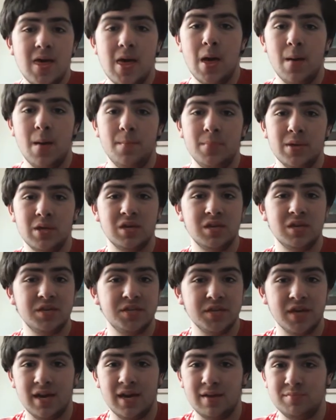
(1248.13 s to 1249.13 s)
a million
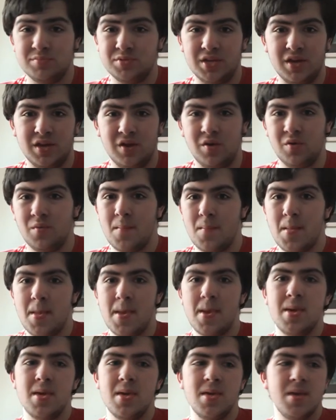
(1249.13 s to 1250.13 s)
times now,
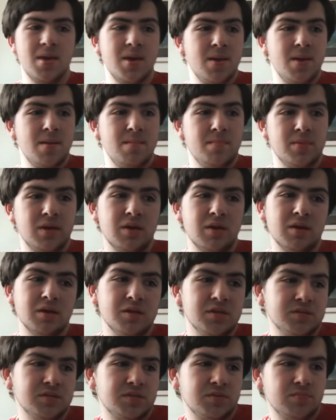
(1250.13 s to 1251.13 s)

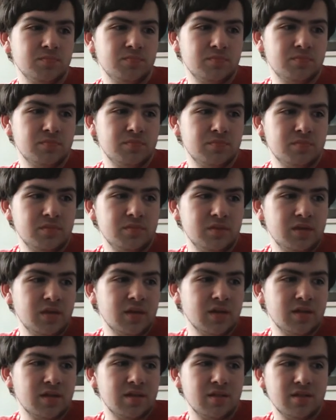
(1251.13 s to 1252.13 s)
because
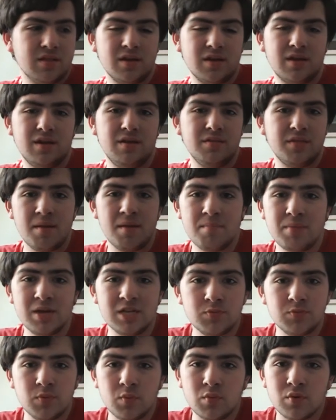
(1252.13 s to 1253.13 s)
yeah, like, that
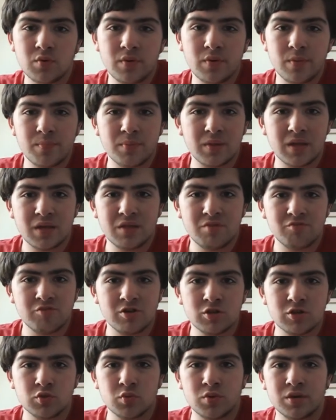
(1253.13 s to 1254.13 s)
makes me want to replay the
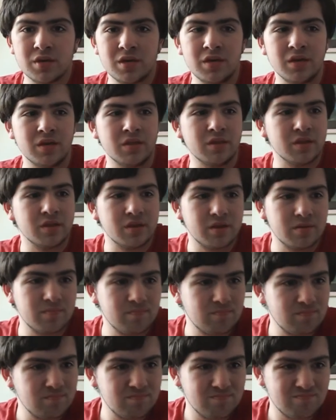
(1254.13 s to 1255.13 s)
first one again. Like,
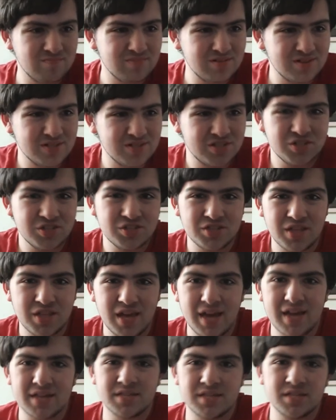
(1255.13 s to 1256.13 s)
just
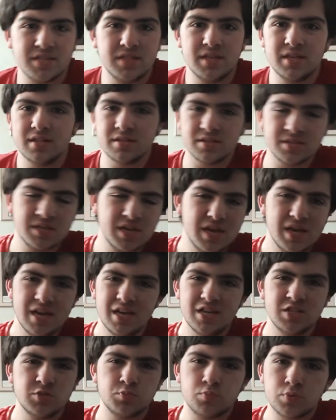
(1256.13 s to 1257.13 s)
that's
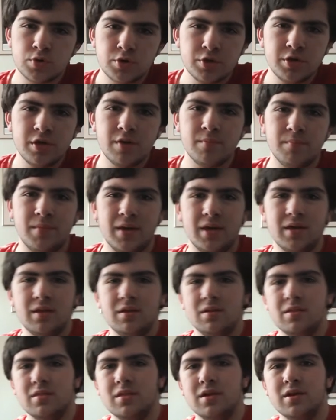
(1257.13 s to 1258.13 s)
it's brilliant, man.
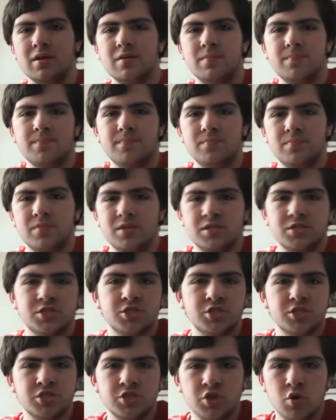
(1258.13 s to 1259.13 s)
Like, it's
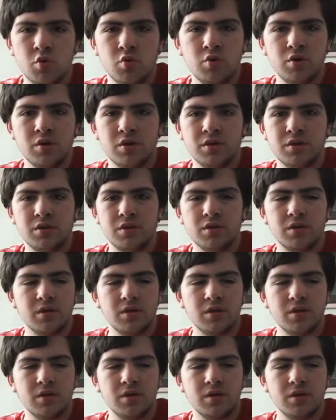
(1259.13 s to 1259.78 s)
so good.